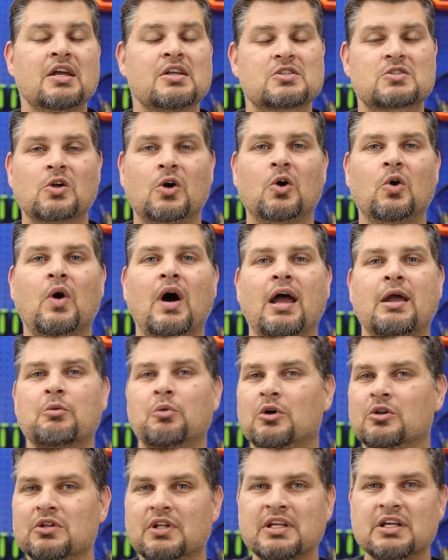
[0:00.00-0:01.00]
so I
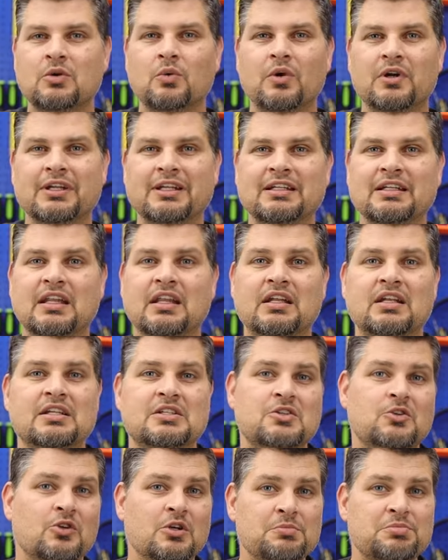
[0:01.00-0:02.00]
will link one in the
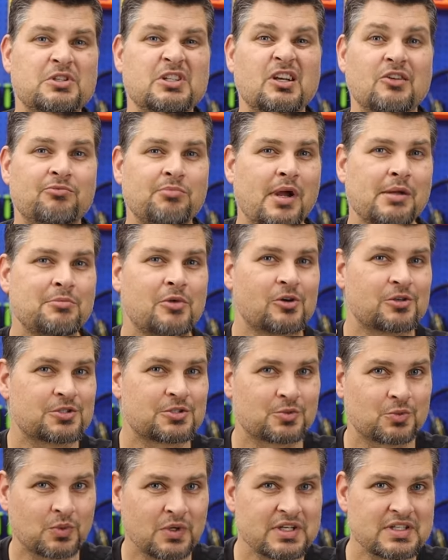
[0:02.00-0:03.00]
description of my
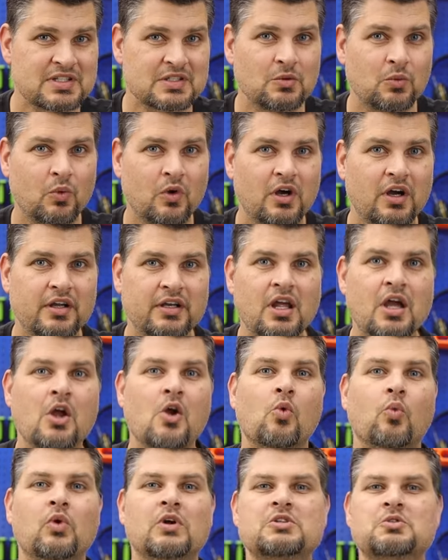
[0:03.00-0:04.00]
most recent one,
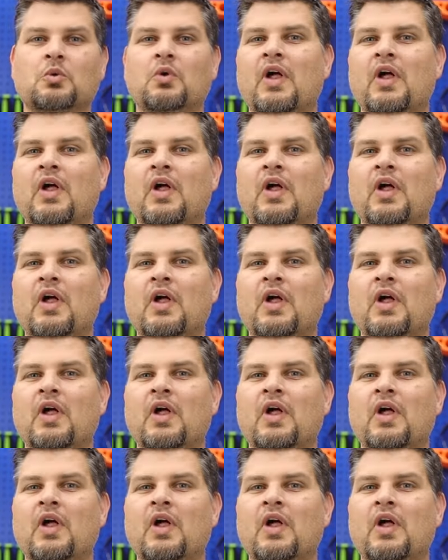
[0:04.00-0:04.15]
which